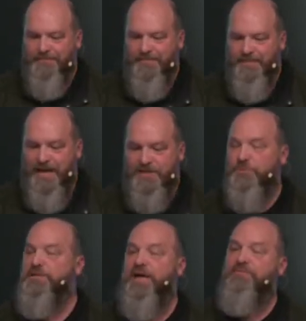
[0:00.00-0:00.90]
That's
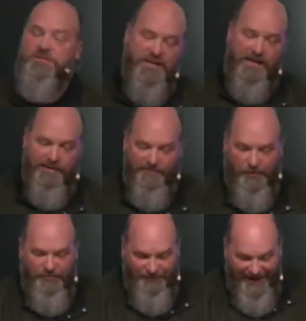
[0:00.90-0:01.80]
what David's saying in
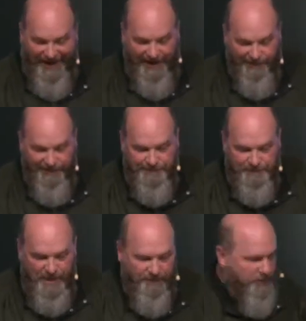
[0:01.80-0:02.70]
verse 5.
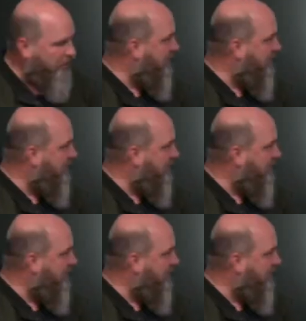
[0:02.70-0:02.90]
If you look